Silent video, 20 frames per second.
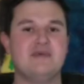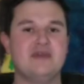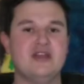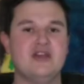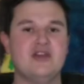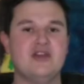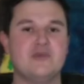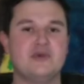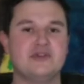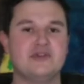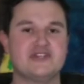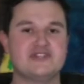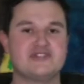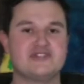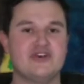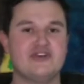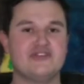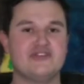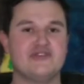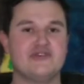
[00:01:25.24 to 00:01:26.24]
that, my
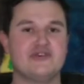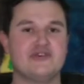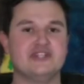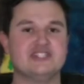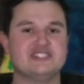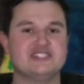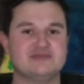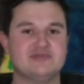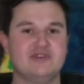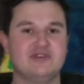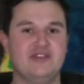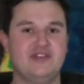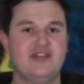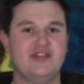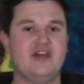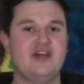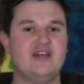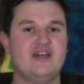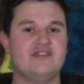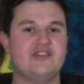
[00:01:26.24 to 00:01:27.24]
videos went back to
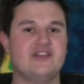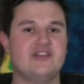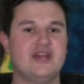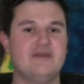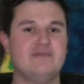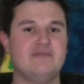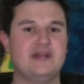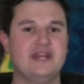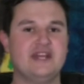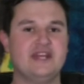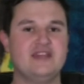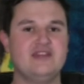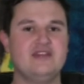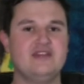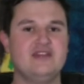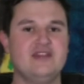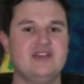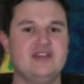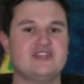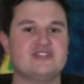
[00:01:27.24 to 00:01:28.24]
normal and I started a few
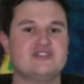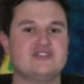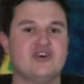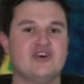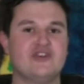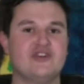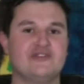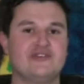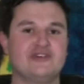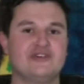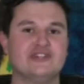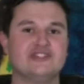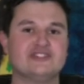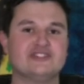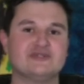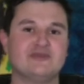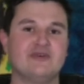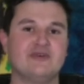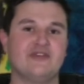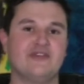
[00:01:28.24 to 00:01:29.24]
new shows as well,
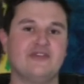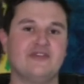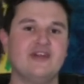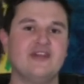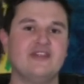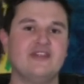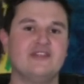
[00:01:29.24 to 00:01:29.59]
such as